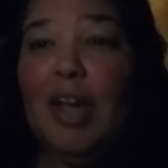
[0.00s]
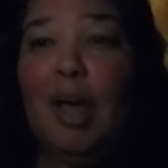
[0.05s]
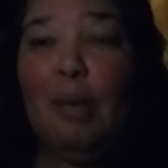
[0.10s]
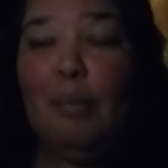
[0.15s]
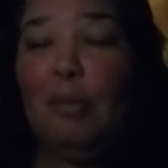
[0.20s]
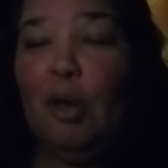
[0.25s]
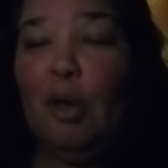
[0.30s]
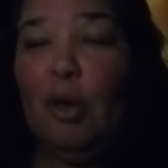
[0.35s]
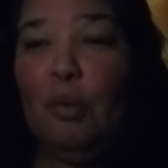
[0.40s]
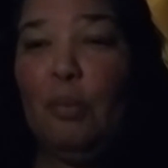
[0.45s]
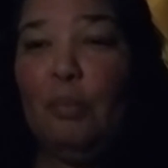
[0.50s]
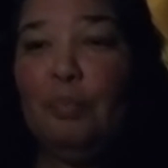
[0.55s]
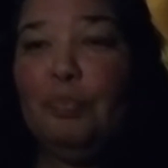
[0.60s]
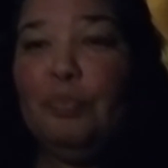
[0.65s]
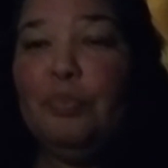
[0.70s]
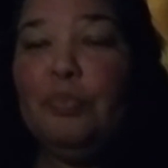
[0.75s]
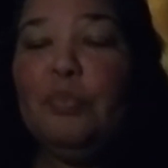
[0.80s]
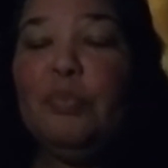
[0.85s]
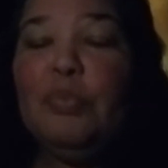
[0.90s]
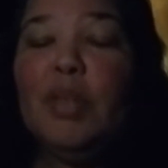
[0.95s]
come home.
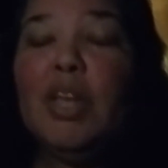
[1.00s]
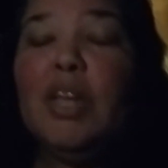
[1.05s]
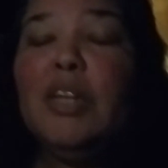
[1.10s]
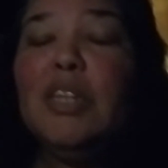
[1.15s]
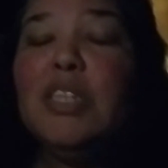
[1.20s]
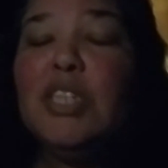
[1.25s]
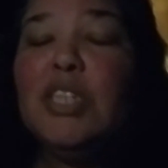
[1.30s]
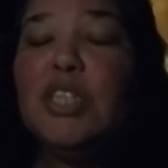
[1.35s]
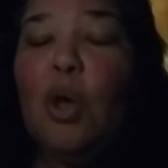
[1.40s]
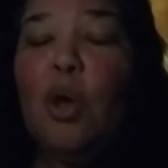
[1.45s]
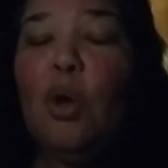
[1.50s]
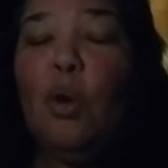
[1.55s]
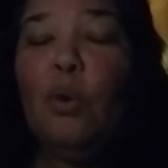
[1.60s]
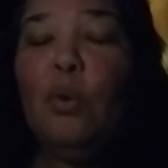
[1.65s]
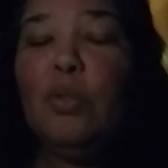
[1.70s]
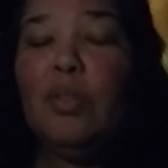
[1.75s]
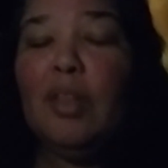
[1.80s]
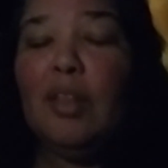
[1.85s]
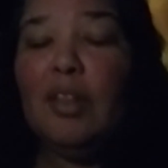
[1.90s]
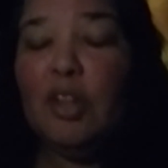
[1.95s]

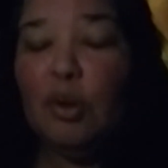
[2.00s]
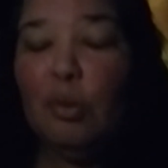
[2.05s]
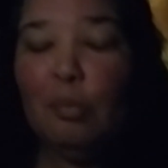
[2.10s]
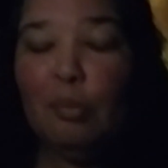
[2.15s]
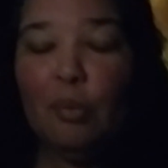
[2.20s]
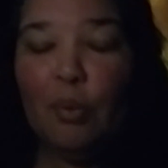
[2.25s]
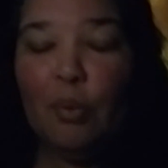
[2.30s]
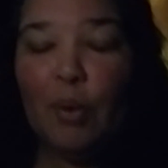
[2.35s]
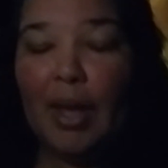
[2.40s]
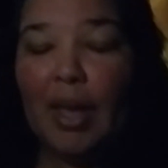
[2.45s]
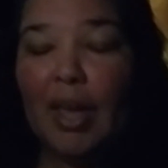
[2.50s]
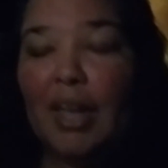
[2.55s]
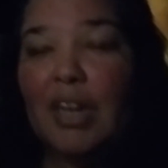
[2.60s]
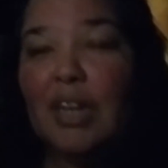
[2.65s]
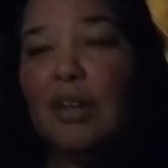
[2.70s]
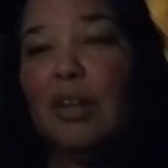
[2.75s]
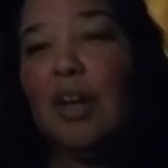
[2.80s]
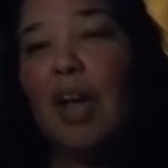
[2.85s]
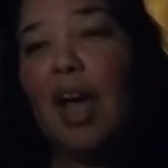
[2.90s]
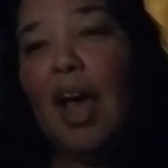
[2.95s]
So the little boy
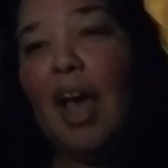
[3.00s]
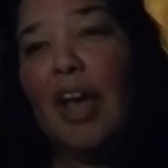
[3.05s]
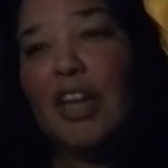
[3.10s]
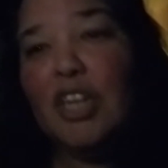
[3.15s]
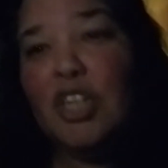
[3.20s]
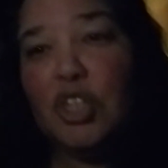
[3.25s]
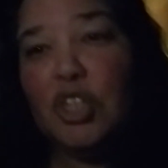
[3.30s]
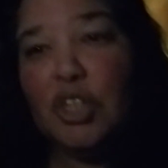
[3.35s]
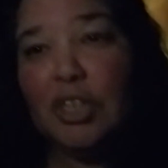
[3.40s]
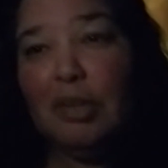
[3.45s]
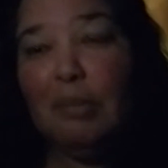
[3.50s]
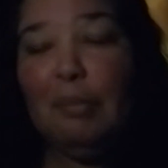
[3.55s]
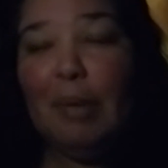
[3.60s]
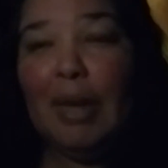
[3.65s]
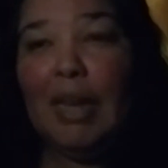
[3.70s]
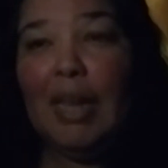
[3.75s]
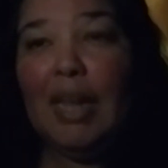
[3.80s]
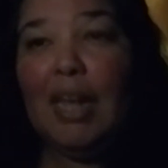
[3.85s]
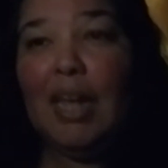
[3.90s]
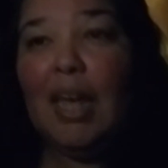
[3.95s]
took the
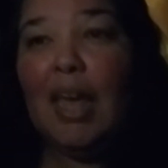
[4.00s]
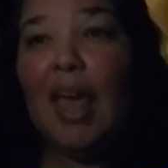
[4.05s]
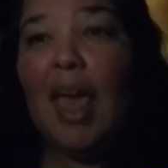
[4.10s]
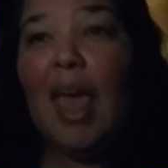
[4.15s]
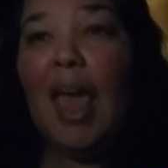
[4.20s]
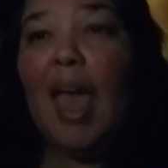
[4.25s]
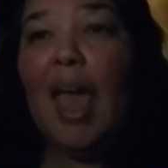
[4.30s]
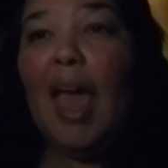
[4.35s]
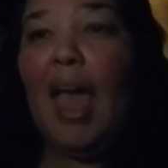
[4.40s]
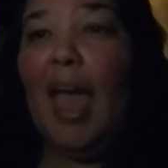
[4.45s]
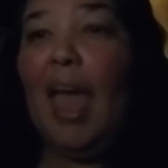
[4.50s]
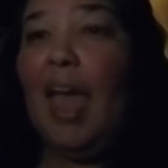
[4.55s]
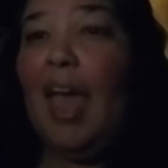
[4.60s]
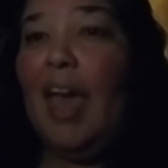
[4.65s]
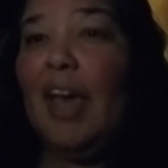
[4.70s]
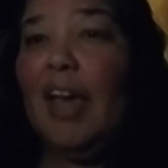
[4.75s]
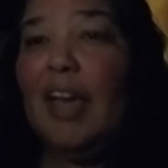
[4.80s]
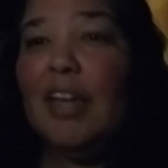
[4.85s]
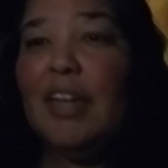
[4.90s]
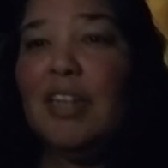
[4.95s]
money
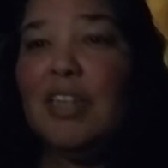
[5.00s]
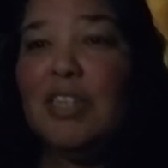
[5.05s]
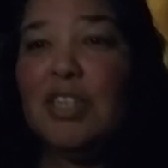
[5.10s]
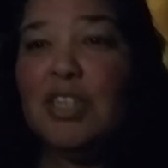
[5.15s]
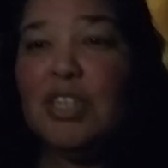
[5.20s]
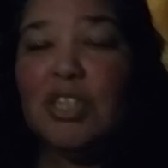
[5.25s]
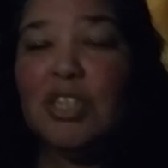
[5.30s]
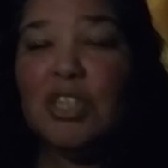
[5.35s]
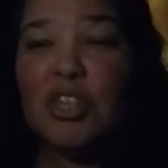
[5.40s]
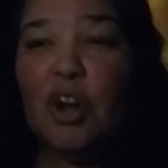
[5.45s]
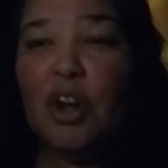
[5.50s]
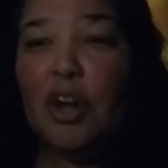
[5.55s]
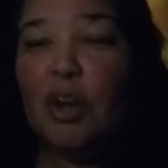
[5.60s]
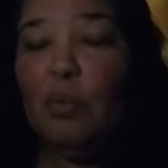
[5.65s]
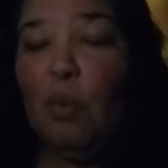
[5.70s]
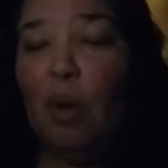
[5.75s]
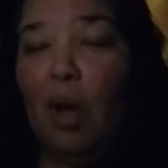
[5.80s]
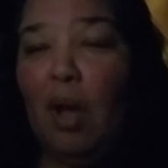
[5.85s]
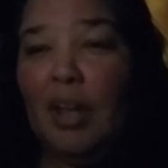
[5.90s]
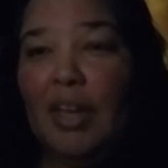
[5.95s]
and started
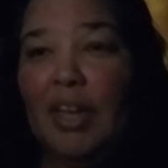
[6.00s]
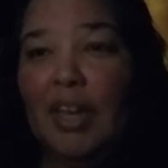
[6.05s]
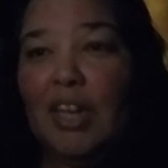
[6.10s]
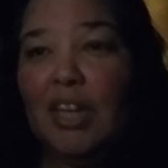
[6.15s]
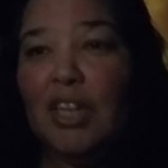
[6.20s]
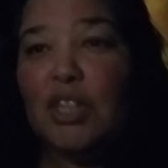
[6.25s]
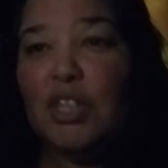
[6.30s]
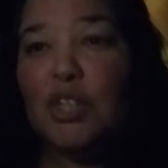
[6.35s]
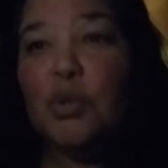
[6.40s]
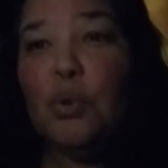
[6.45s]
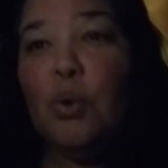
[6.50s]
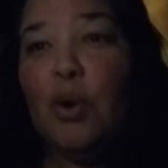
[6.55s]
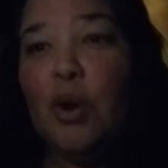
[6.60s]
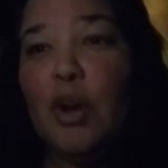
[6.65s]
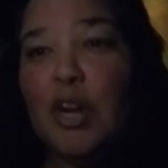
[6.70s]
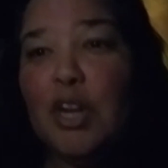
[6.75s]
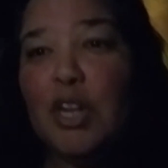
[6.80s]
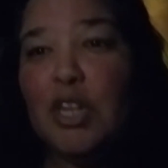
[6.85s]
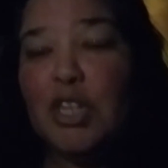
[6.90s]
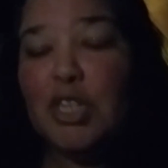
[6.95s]
walking
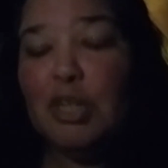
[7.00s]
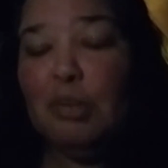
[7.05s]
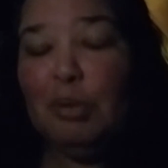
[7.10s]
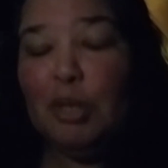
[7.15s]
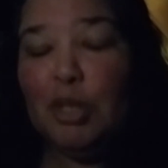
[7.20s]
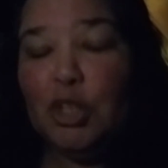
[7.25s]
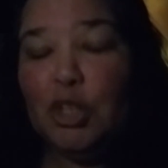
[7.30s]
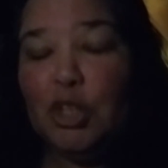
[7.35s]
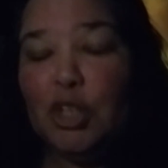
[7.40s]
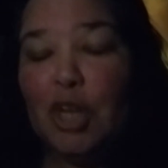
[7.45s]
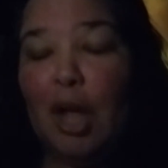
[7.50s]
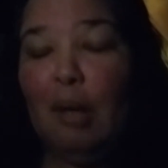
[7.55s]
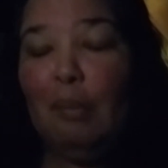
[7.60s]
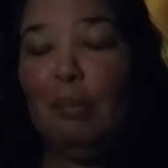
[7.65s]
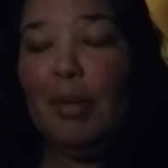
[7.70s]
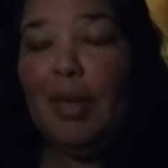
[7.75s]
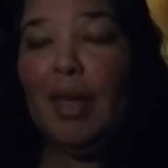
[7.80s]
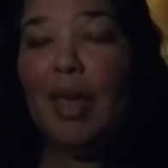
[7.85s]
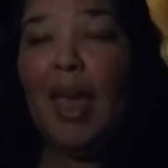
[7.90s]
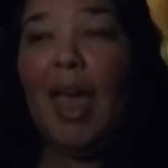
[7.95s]
towards the butcher shop.
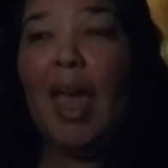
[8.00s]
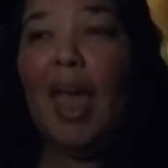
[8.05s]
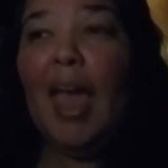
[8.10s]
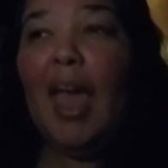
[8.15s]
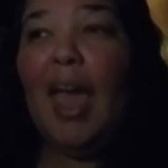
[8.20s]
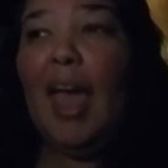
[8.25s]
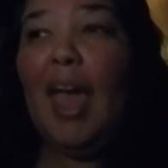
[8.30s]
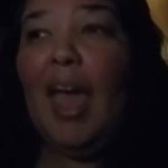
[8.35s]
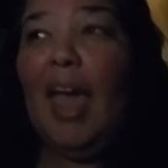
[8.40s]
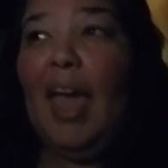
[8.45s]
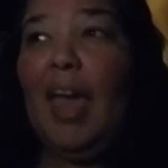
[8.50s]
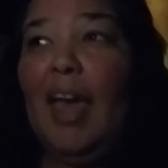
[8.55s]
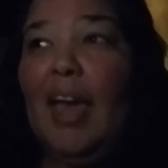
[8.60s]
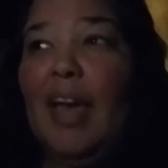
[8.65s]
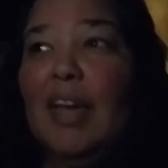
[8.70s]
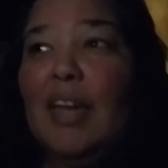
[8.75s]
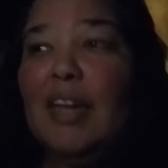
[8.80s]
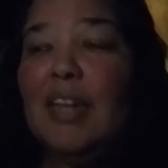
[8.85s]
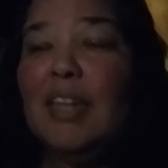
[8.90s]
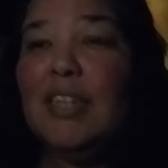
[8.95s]

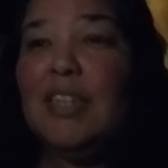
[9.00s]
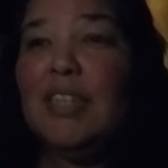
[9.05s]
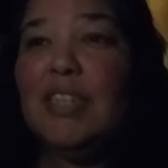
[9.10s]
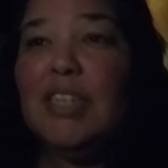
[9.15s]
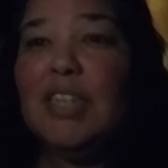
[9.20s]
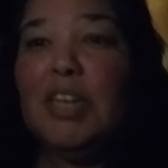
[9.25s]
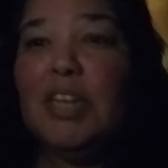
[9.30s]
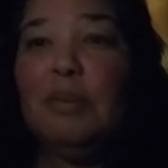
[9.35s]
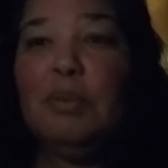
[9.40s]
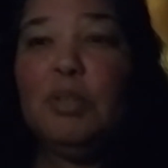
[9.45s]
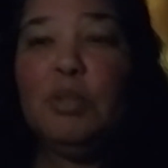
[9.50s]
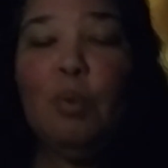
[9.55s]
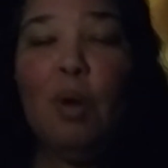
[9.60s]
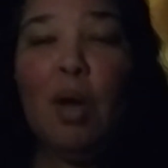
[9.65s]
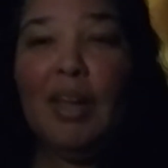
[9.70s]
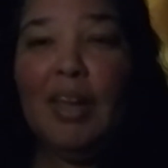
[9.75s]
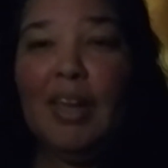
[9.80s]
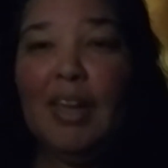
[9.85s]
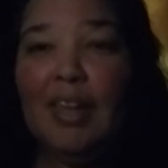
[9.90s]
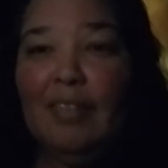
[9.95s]
And he was
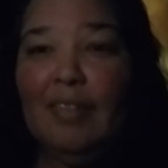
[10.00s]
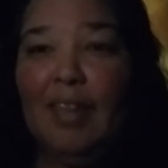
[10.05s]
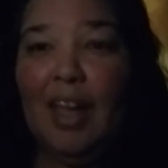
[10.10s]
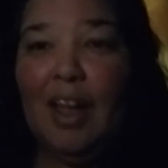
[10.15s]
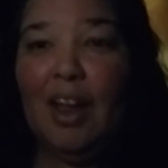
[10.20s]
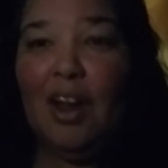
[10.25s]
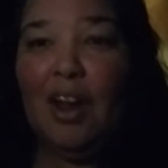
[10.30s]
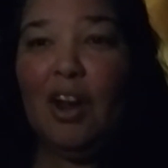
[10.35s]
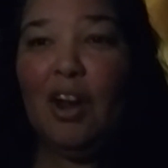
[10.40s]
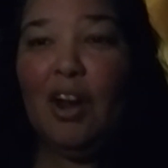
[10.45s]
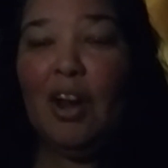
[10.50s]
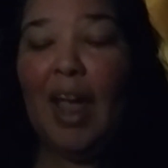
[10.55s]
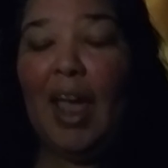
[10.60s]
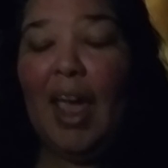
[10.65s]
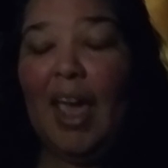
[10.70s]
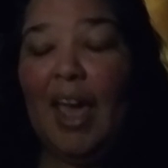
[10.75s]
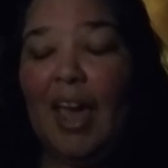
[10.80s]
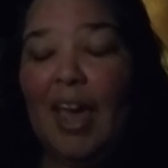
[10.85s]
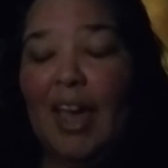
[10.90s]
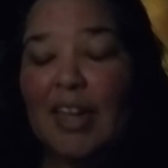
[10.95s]
walking there,
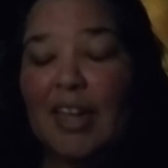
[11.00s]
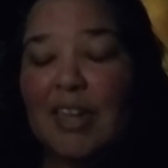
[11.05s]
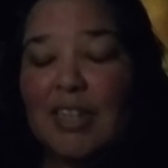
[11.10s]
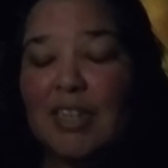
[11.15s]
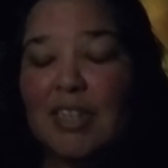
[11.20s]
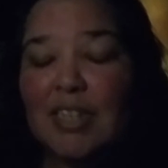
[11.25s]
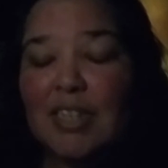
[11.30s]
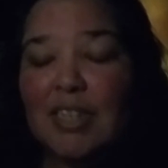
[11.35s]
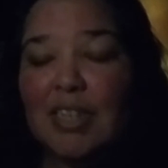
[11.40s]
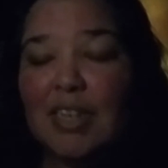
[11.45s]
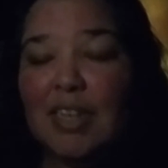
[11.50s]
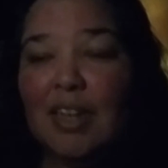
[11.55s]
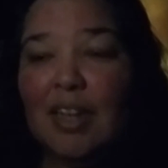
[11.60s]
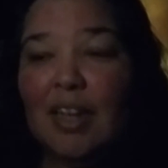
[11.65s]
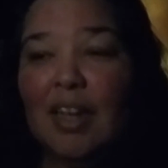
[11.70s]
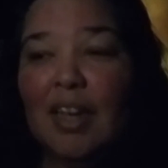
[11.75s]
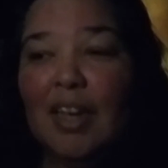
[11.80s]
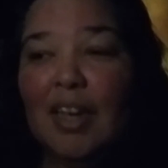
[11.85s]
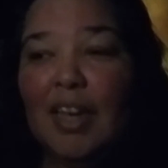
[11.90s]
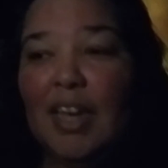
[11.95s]
and
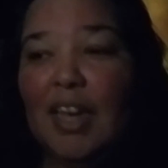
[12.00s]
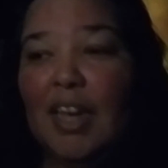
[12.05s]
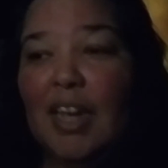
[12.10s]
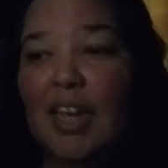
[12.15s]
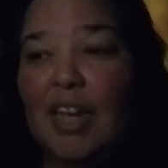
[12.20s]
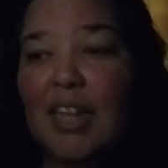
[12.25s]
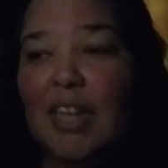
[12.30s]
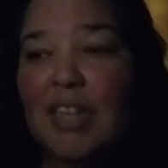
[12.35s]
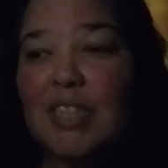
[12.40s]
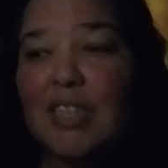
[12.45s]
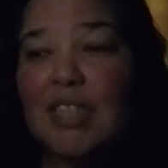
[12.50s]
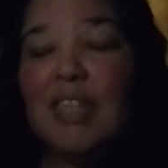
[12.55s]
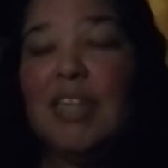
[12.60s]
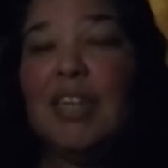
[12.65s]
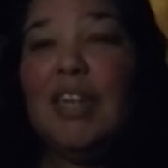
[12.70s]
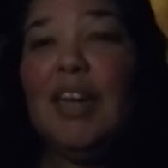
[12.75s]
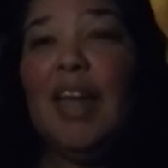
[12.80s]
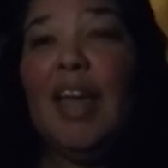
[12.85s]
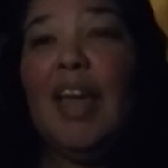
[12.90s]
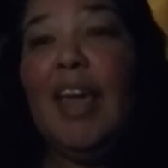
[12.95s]
he
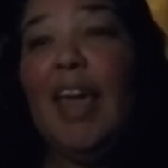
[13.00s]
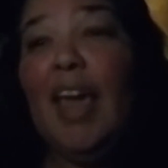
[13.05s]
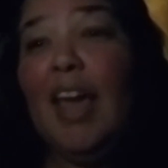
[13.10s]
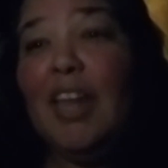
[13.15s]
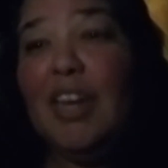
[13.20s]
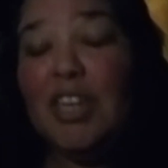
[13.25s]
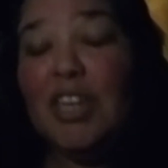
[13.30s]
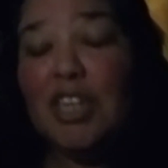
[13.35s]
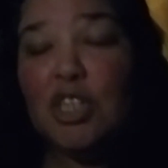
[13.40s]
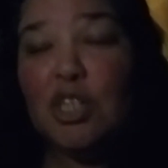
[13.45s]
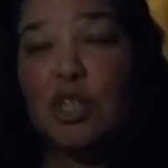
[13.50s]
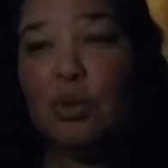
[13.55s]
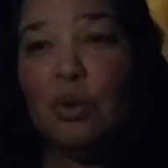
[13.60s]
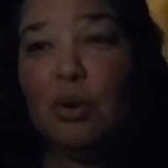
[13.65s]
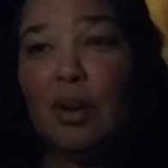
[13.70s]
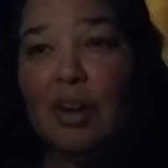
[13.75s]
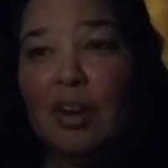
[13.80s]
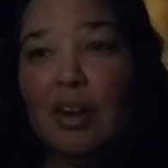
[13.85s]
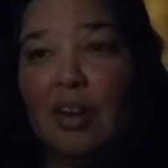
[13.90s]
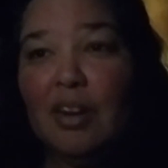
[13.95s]
seen a candy
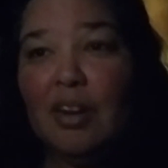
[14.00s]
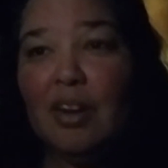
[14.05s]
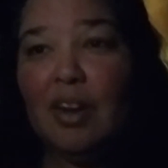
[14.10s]
store,